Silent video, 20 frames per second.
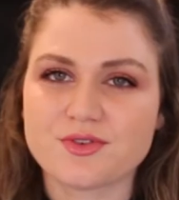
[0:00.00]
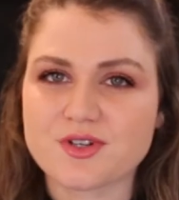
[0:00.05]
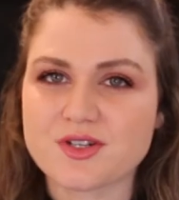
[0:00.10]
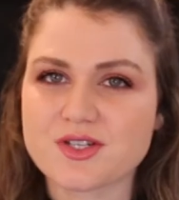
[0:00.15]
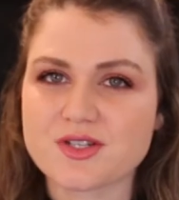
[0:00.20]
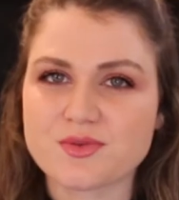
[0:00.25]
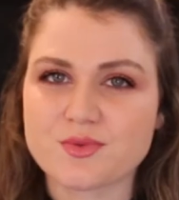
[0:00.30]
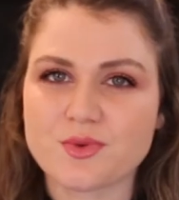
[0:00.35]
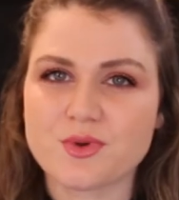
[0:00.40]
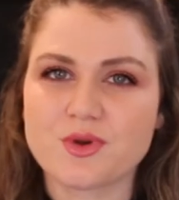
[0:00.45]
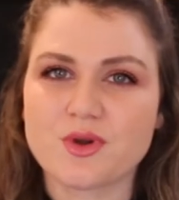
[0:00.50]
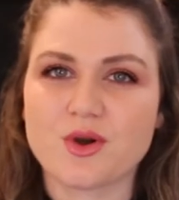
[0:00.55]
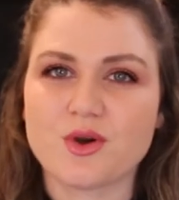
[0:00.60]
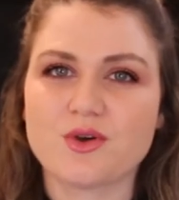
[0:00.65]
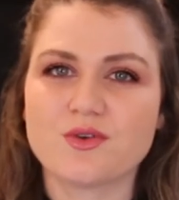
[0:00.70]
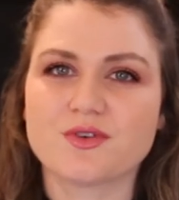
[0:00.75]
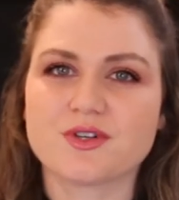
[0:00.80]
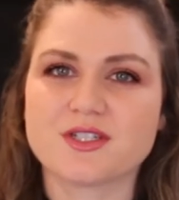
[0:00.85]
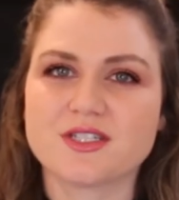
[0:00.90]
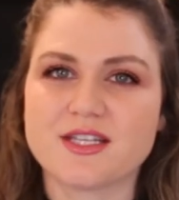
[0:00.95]
First, we'll go
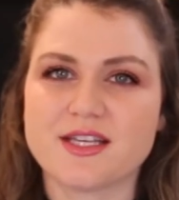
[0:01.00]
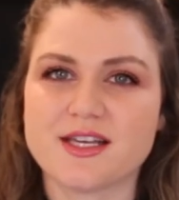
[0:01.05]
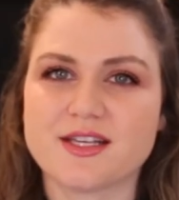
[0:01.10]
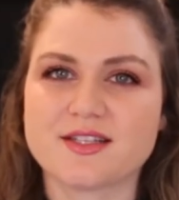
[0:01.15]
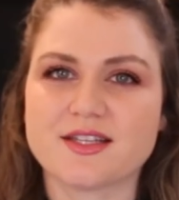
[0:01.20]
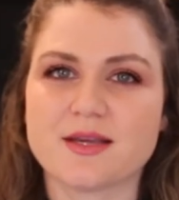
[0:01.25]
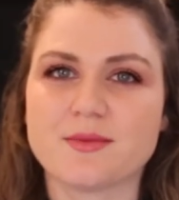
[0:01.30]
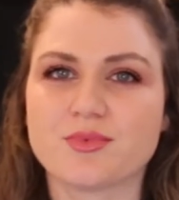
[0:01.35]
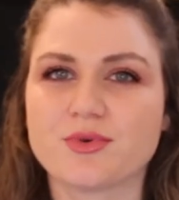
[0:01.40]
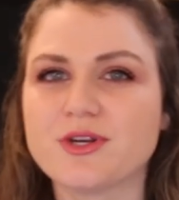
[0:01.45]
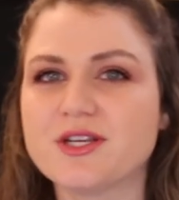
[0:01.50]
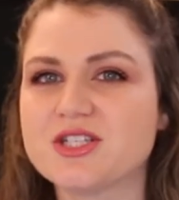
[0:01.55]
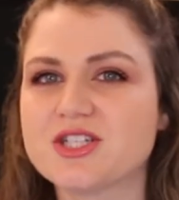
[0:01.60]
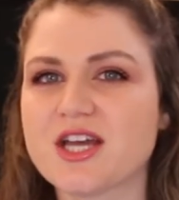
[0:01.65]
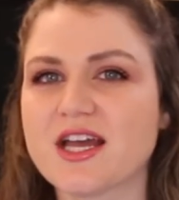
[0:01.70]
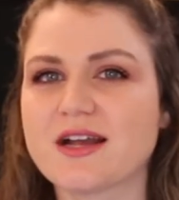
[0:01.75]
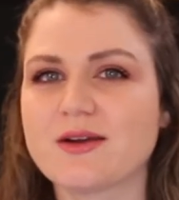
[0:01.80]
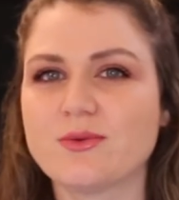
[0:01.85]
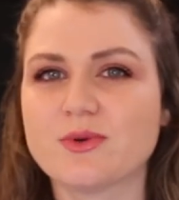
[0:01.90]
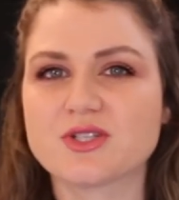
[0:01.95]
over TSA
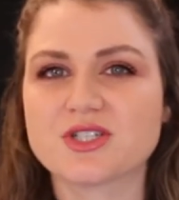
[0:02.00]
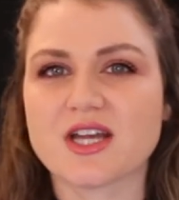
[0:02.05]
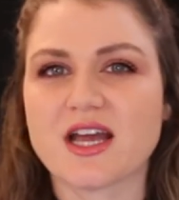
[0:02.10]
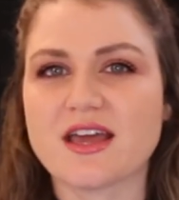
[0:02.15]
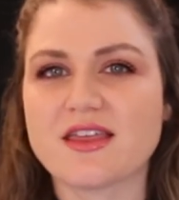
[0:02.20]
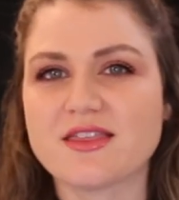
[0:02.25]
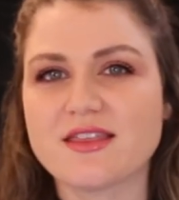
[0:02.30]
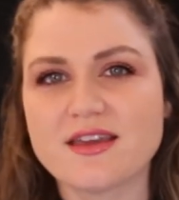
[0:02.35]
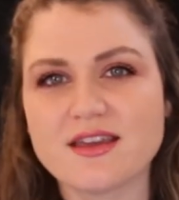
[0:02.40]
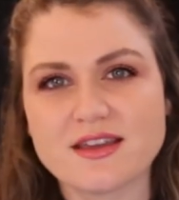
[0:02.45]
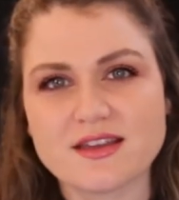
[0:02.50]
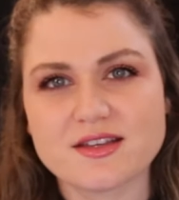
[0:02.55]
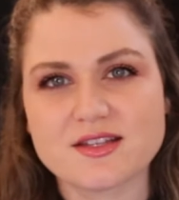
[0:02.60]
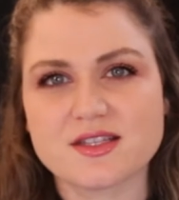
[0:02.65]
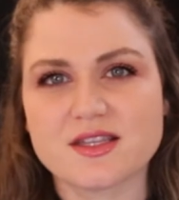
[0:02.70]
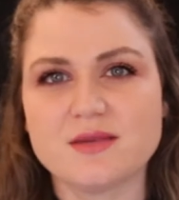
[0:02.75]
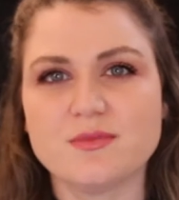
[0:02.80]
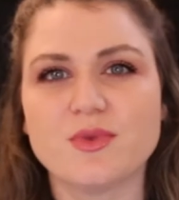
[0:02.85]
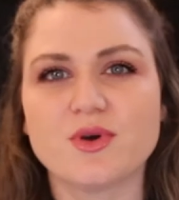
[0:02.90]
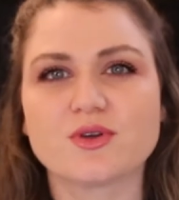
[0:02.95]
PreCheck, which I think
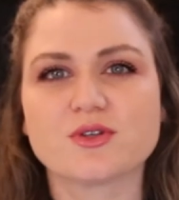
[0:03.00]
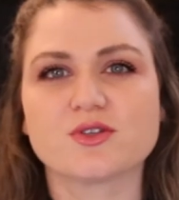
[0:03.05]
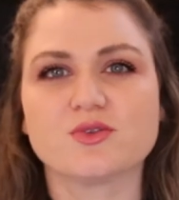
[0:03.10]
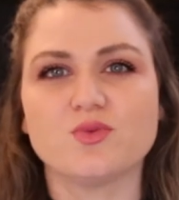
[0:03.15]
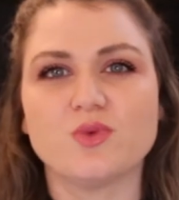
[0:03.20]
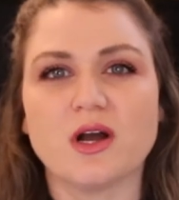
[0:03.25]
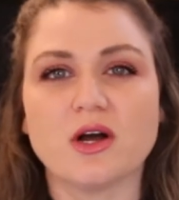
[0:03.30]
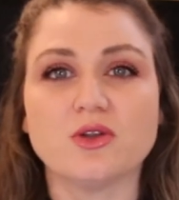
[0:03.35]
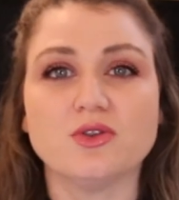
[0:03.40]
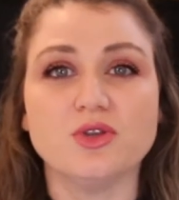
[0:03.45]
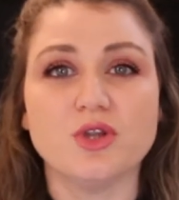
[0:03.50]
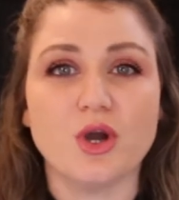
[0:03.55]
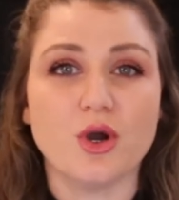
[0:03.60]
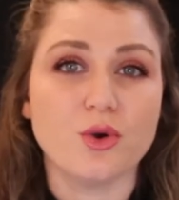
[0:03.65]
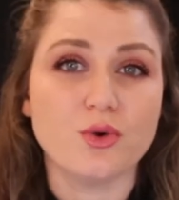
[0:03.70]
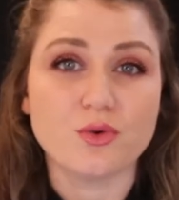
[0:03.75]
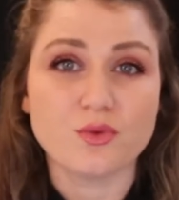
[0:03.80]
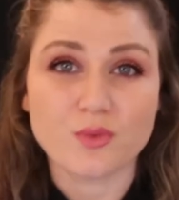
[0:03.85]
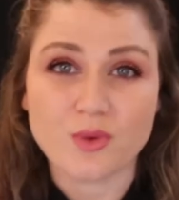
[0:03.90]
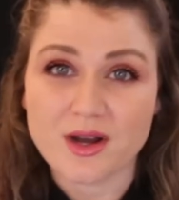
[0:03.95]
is the most
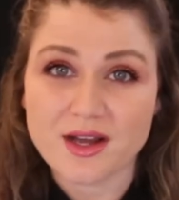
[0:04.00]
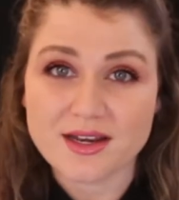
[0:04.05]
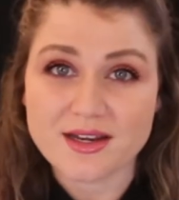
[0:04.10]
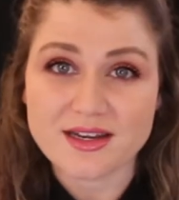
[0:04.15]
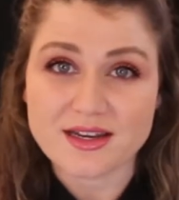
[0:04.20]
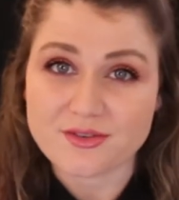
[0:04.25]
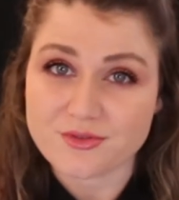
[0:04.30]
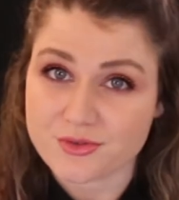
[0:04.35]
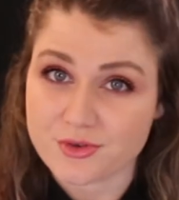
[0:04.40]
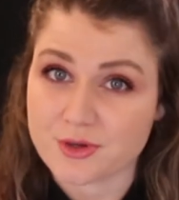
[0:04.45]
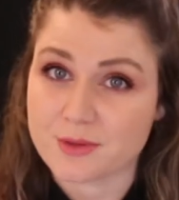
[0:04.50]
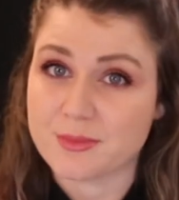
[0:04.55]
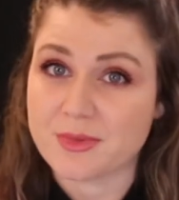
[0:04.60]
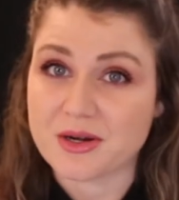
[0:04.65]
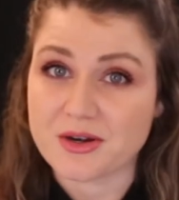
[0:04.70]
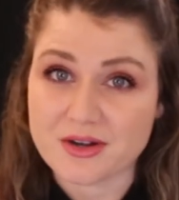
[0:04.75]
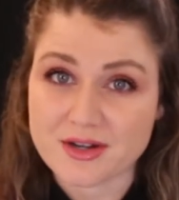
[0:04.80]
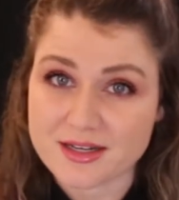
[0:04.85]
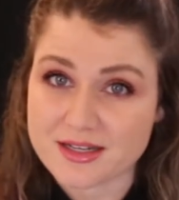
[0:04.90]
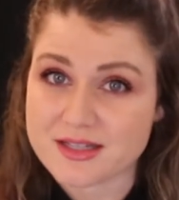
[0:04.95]
well-known one, for
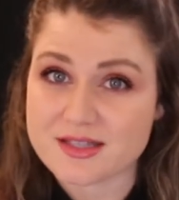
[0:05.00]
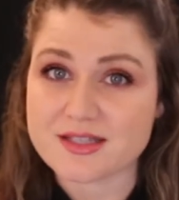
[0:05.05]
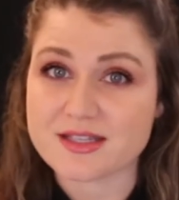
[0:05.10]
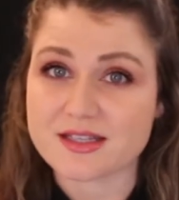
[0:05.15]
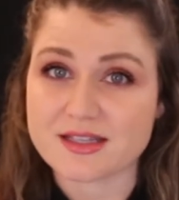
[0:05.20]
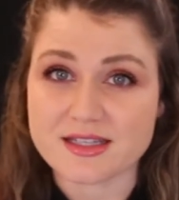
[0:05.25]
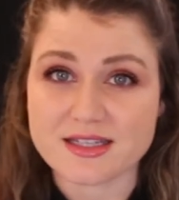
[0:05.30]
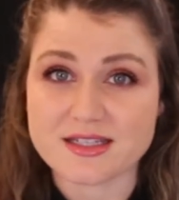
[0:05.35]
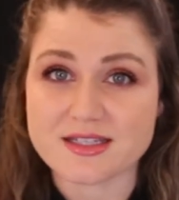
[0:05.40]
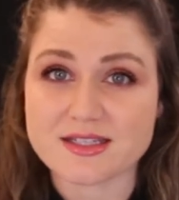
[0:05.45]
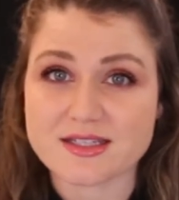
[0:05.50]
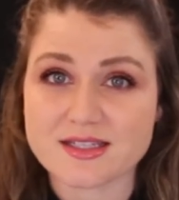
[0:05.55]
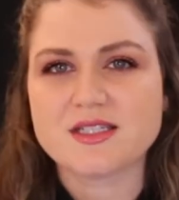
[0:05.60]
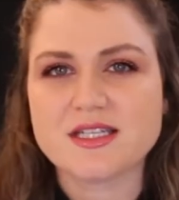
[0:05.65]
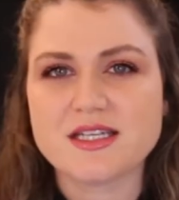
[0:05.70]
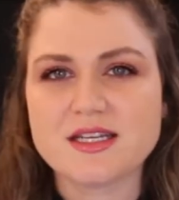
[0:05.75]
Americans at least.